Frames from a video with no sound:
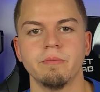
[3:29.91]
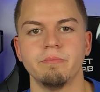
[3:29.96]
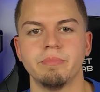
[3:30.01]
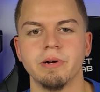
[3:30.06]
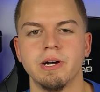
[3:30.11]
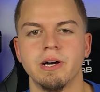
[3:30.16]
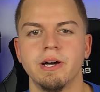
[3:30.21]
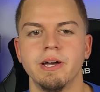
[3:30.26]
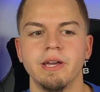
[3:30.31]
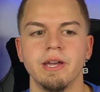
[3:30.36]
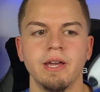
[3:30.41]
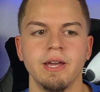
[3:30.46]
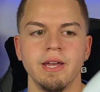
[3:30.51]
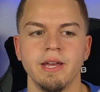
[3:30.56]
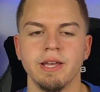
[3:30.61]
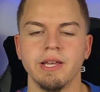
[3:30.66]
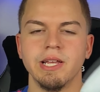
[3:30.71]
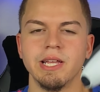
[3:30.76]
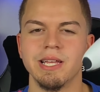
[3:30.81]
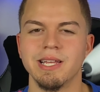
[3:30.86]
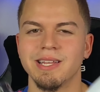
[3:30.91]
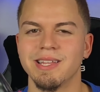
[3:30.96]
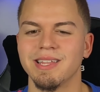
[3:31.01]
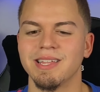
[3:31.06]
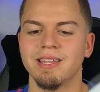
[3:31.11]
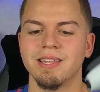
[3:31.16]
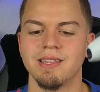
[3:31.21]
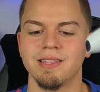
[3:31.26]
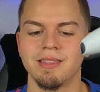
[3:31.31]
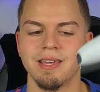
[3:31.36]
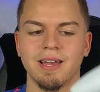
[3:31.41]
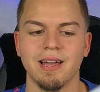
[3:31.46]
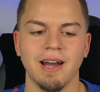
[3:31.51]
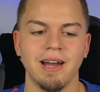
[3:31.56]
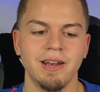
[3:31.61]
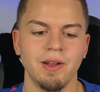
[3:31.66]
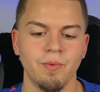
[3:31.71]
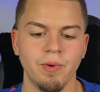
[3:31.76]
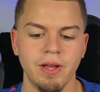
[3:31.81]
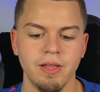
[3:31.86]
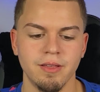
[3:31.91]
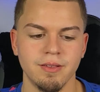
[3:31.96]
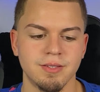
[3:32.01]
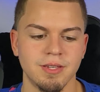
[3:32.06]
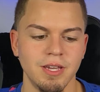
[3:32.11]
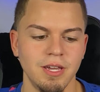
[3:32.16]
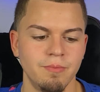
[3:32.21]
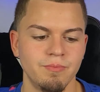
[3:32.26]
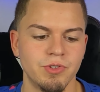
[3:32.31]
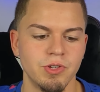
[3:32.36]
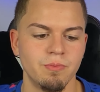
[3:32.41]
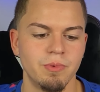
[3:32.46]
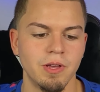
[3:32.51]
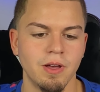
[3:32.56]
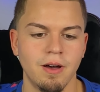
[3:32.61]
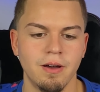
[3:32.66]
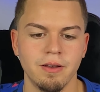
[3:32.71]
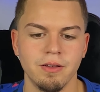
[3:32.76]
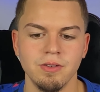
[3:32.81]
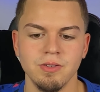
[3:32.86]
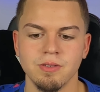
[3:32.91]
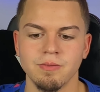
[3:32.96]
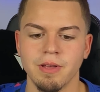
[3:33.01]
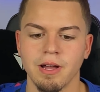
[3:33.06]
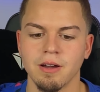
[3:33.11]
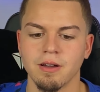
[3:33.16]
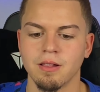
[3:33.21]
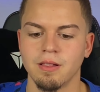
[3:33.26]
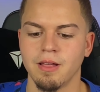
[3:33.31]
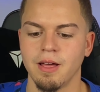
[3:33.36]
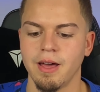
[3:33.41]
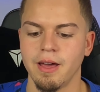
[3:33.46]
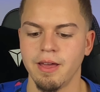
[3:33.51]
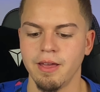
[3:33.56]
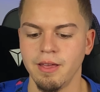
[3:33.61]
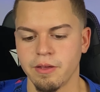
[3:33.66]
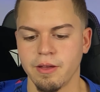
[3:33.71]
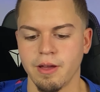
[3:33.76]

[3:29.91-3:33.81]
but they kind of weigh the same, to be honest. I'm not gonna lie.